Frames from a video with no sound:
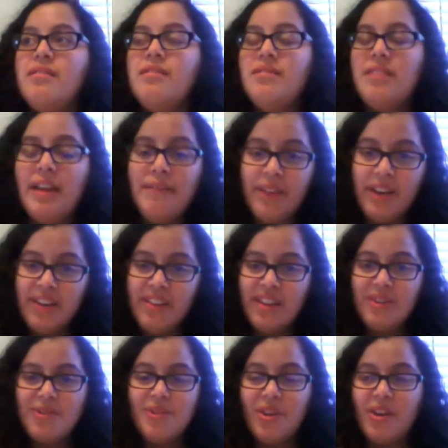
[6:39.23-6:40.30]
that video that
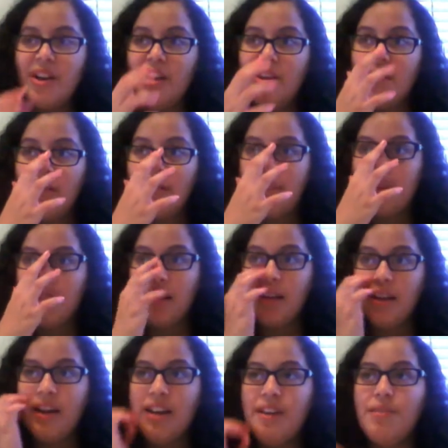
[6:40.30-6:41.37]
you saw of me
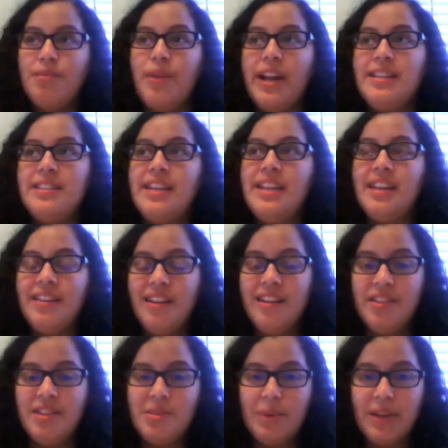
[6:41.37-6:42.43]
kind of ranting on
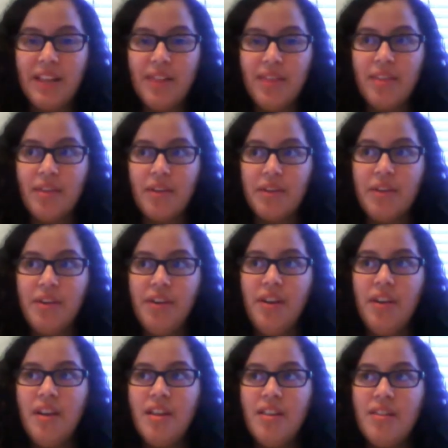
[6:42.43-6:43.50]
the 23rd,
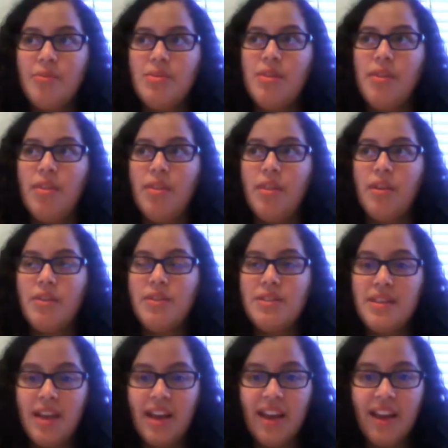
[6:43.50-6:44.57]
that was a
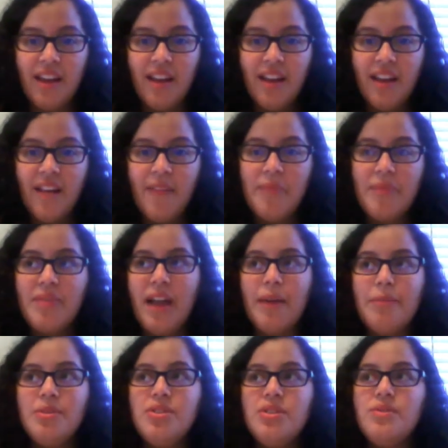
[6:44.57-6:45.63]
Thursday, I
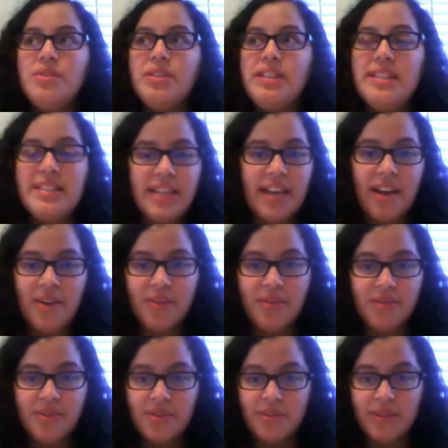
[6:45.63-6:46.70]
was just really
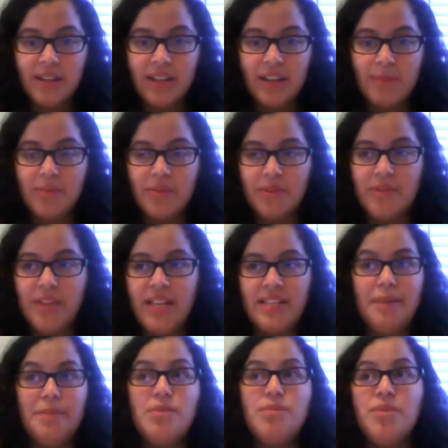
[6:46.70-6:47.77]
down those like couple of days, and I
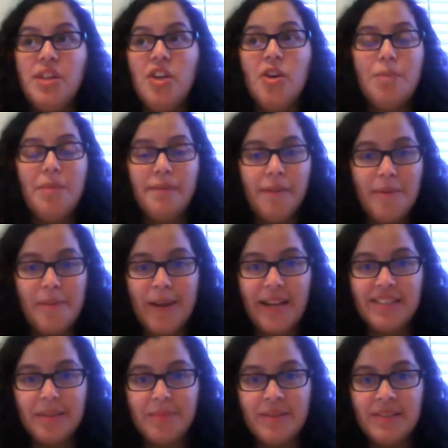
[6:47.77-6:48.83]
was really hoping for my
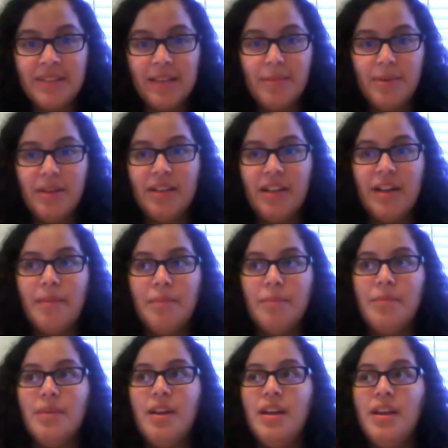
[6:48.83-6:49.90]
acceptance email to
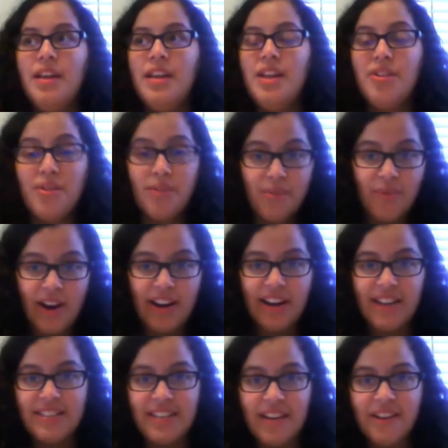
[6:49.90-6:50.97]
come either Friday,
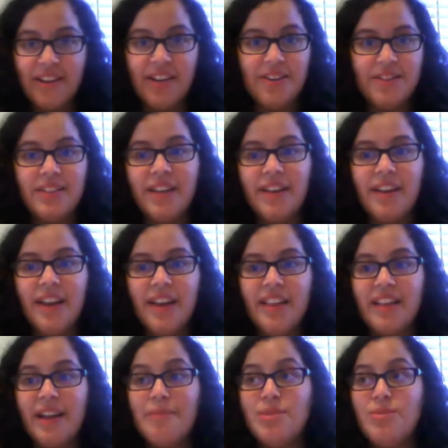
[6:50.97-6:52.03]
Saturday, or Sunday. Like,
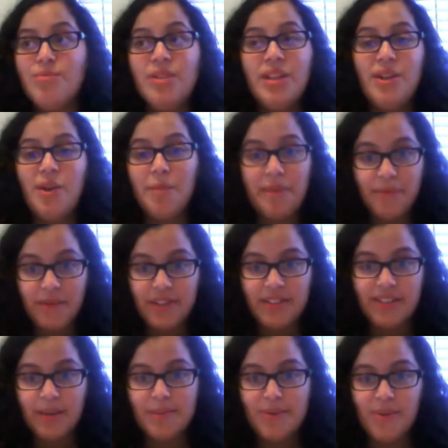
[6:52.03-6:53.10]
I was really hoping for it to
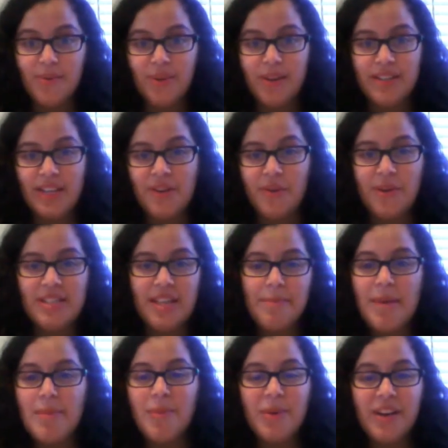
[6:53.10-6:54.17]
come soon because I'd noticed that
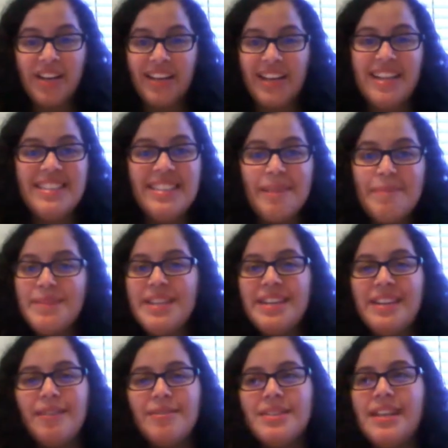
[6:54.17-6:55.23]
people were getting accepted, and
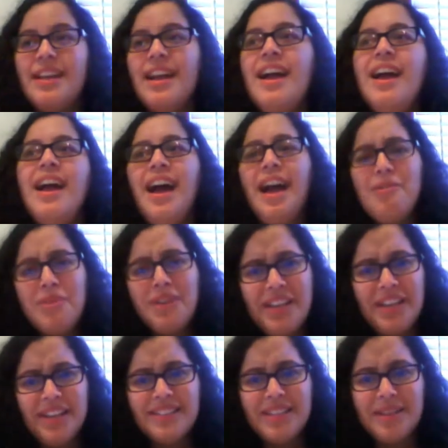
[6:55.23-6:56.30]
I was like, I want to get
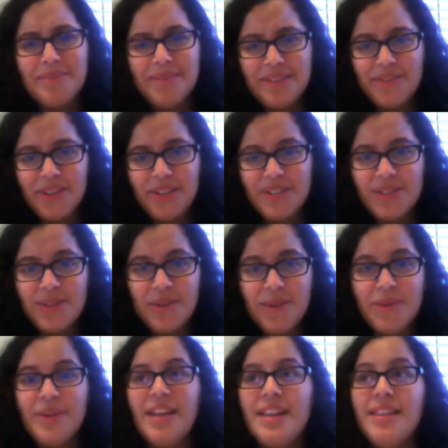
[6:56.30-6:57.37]
accepted really
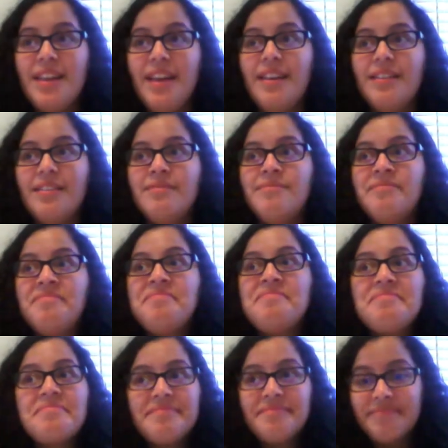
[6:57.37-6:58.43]
soon, and then
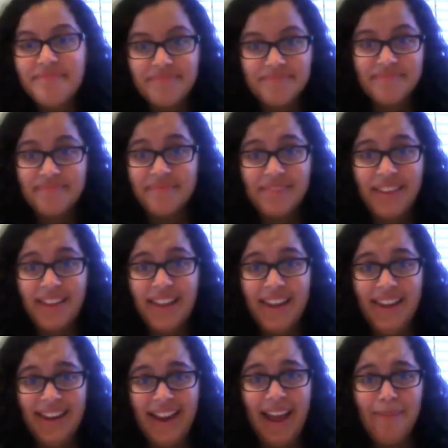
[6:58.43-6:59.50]

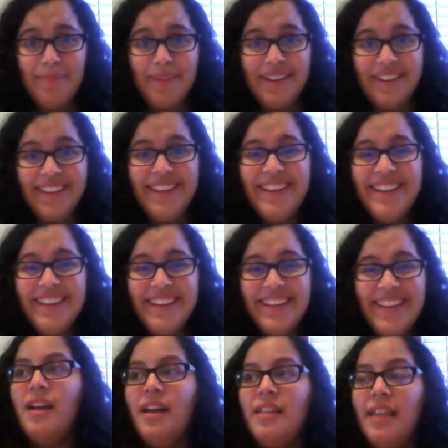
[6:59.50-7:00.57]
it happened.
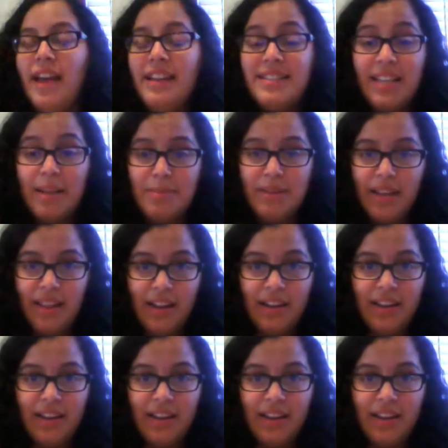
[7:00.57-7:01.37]
That same day that I got